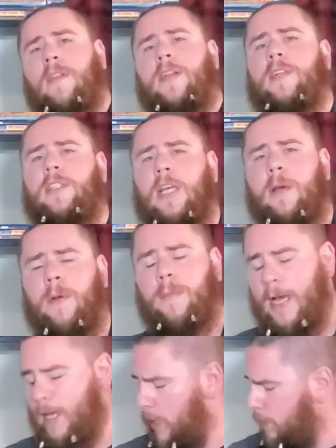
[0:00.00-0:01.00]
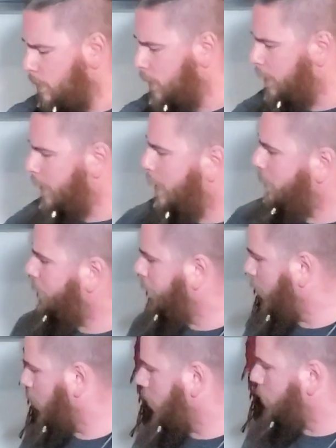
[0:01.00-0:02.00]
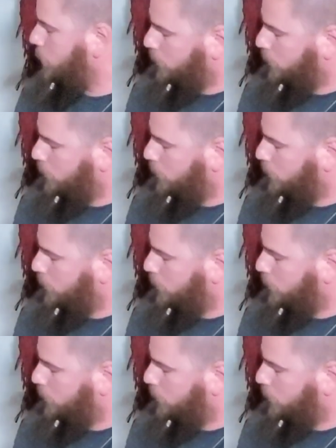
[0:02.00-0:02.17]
entertainment back again with another epic video.